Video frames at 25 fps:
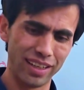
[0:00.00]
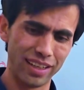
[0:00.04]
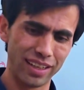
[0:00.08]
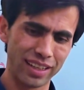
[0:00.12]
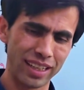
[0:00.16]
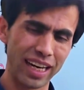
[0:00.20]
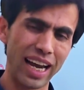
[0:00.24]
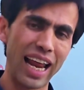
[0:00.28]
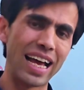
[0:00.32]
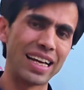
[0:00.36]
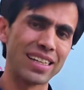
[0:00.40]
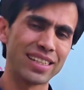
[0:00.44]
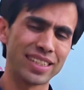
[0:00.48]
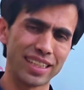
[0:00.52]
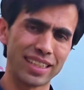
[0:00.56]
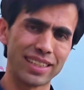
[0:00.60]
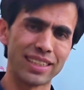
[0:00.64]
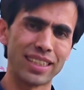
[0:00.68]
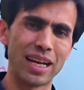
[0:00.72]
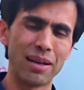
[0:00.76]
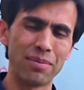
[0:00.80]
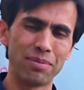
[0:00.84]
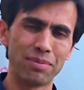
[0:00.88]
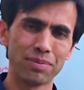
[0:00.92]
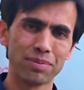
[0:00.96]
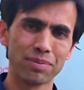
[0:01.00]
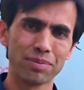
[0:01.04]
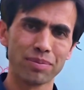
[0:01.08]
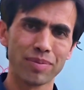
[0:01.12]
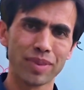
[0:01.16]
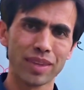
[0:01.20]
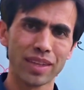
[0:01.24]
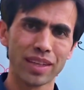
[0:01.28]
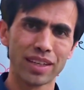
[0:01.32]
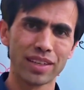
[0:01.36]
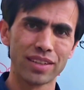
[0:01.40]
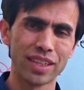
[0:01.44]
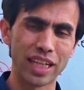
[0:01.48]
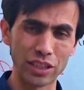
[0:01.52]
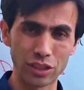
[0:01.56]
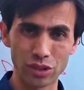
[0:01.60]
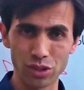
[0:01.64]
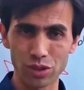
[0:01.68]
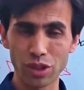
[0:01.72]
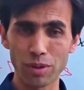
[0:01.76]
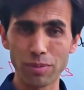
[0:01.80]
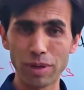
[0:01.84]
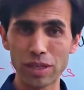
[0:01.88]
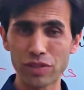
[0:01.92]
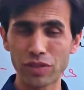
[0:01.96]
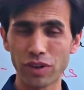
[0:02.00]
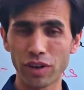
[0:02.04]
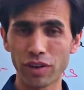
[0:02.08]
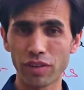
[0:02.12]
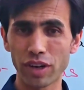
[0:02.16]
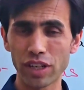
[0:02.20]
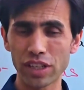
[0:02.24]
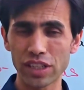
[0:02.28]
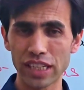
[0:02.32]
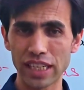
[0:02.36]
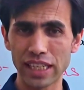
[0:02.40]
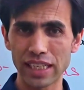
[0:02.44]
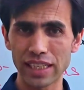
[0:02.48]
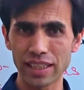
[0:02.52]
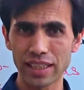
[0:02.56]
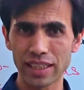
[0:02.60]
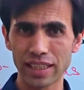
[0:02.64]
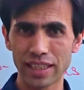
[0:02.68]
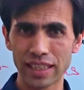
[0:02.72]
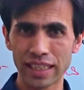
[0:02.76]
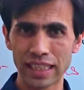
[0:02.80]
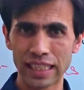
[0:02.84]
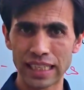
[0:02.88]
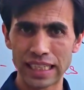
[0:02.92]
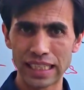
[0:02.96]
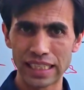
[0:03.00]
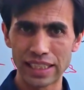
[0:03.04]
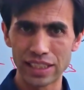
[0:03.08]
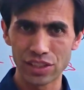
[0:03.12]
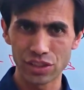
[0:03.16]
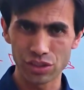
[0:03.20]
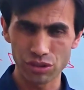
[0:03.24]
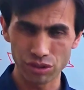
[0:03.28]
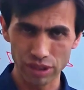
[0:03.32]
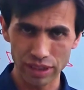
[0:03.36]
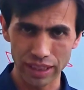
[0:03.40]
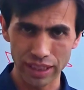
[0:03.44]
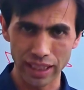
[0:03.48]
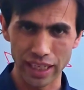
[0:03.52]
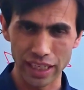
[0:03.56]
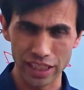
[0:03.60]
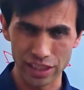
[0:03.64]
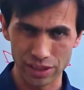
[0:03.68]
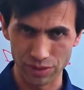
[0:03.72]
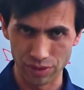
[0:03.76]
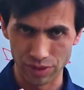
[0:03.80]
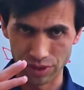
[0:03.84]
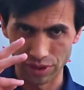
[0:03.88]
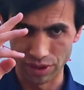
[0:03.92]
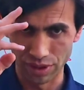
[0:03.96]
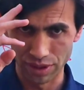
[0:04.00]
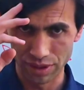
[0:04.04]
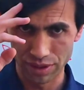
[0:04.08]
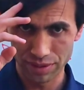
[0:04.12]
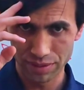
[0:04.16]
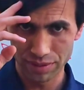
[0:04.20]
class exam. Thank you so much for watching. See you in the next video.